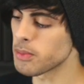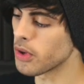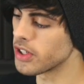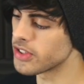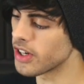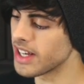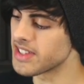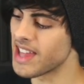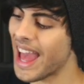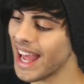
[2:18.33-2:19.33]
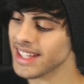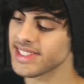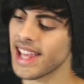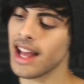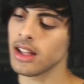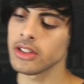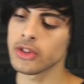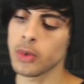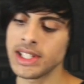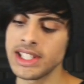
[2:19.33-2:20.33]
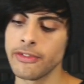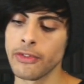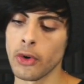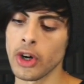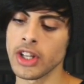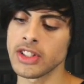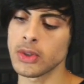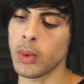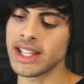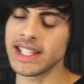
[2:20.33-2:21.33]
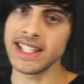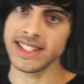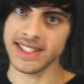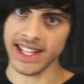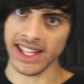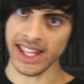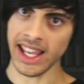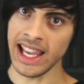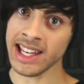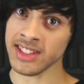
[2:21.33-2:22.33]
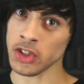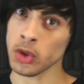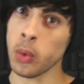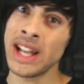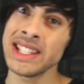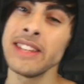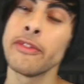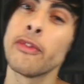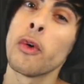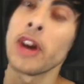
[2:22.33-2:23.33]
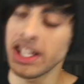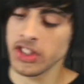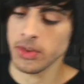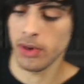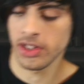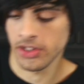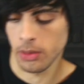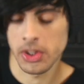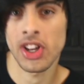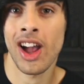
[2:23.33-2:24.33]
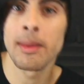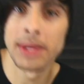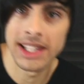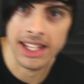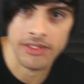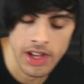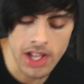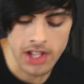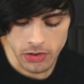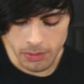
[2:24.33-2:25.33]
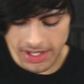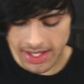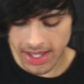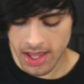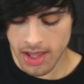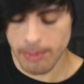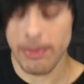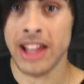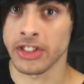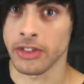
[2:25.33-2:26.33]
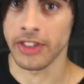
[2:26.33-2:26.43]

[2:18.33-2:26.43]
monitor is the XL2420Z. It is a 24-inch monitor, which I believe to be better for